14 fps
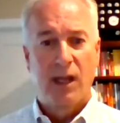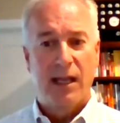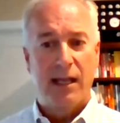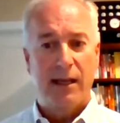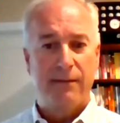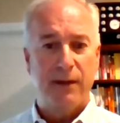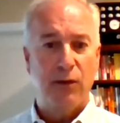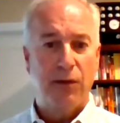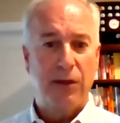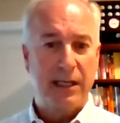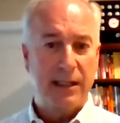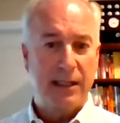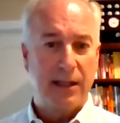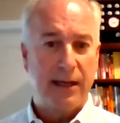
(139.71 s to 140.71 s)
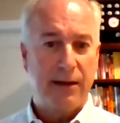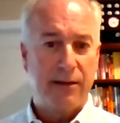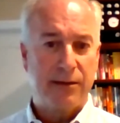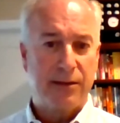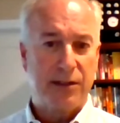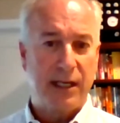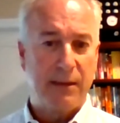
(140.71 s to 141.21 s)
If you think that
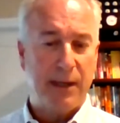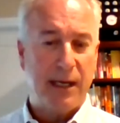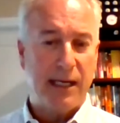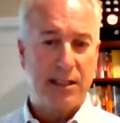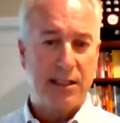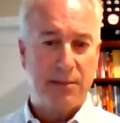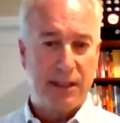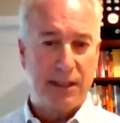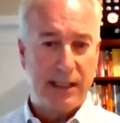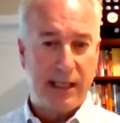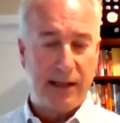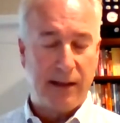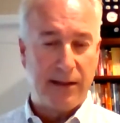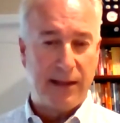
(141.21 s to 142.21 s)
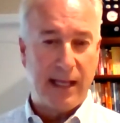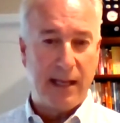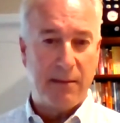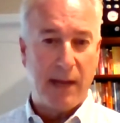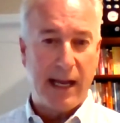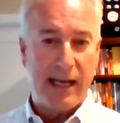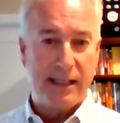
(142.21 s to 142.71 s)
there is a possibility that they
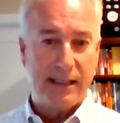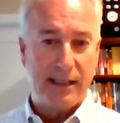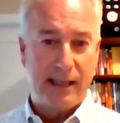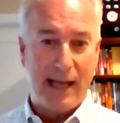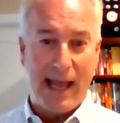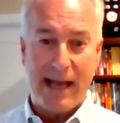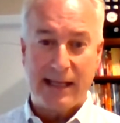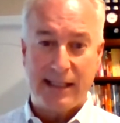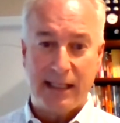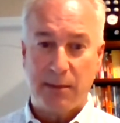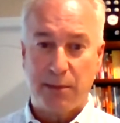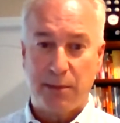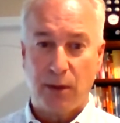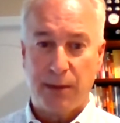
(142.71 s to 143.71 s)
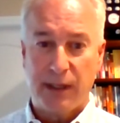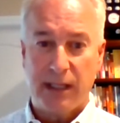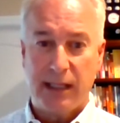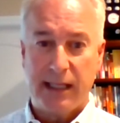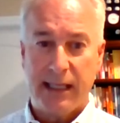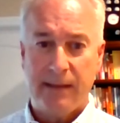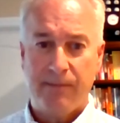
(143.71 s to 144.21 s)
might act
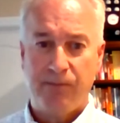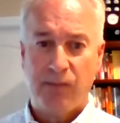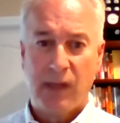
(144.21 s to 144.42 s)
inappropriately,